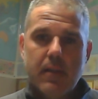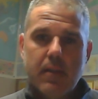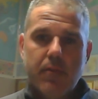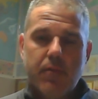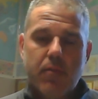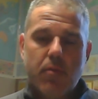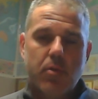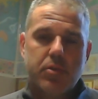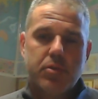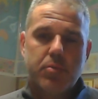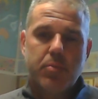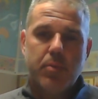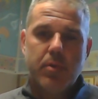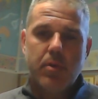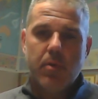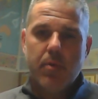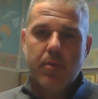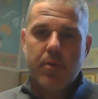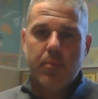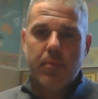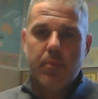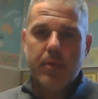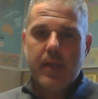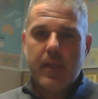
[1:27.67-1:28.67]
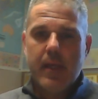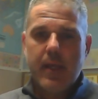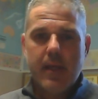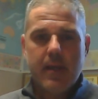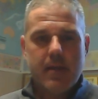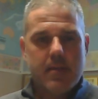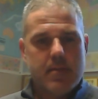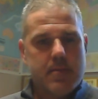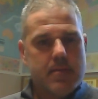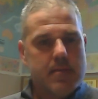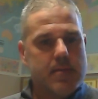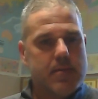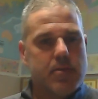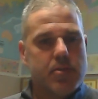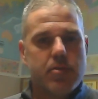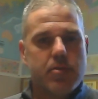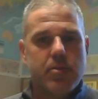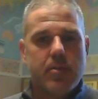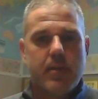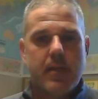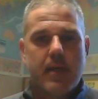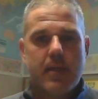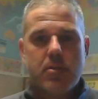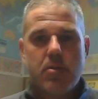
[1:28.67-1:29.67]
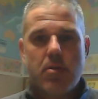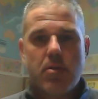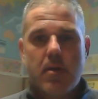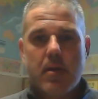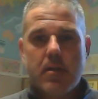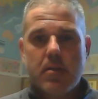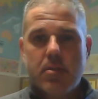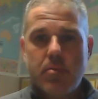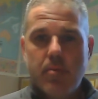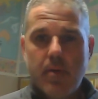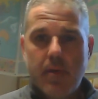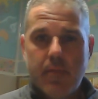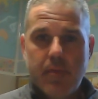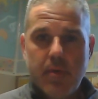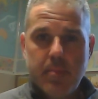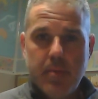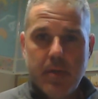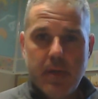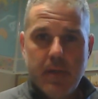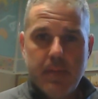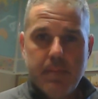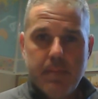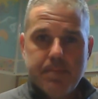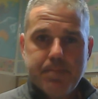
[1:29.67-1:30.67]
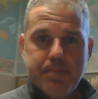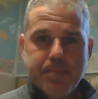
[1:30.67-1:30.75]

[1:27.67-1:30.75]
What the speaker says: Of course, we know that we can't and should not talk to everybody.